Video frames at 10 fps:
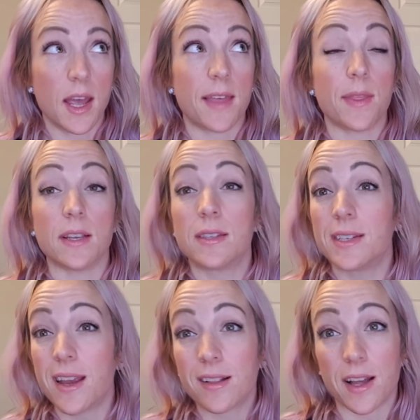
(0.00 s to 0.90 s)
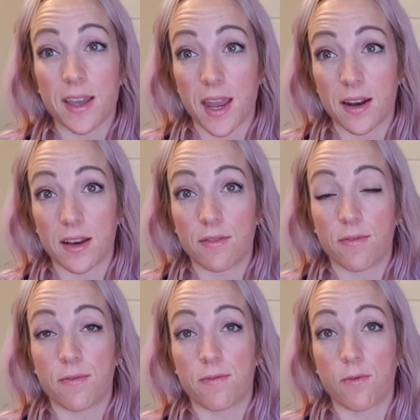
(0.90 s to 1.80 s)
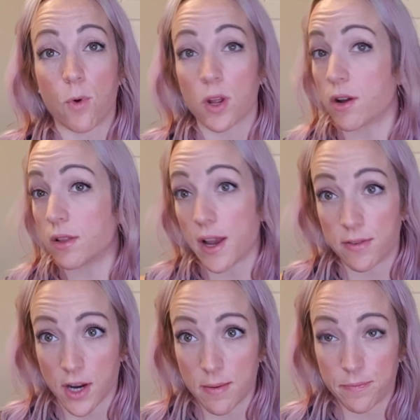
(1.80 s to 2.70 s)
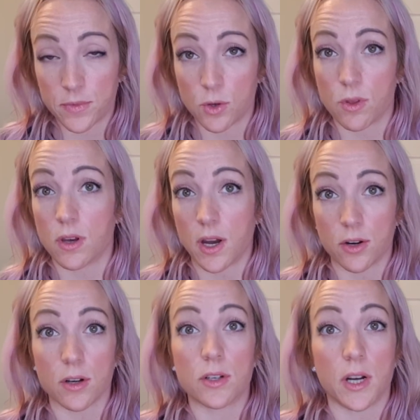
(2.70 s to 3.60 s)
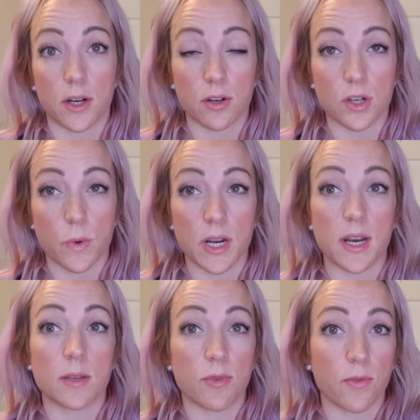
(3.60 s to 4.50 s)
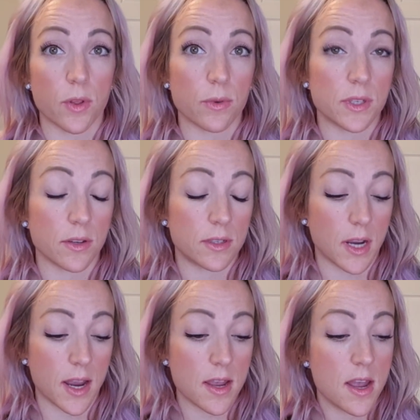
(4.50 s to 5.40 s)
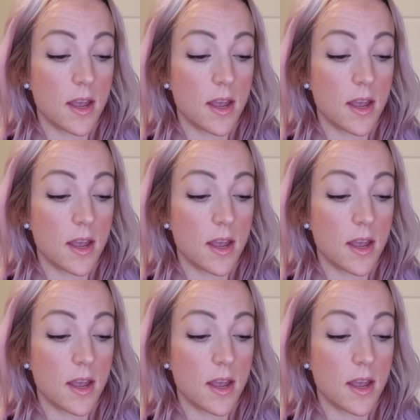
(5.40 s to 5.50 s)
and they stay glycated for their lifetime, so the 100 to 120 days before those cells die.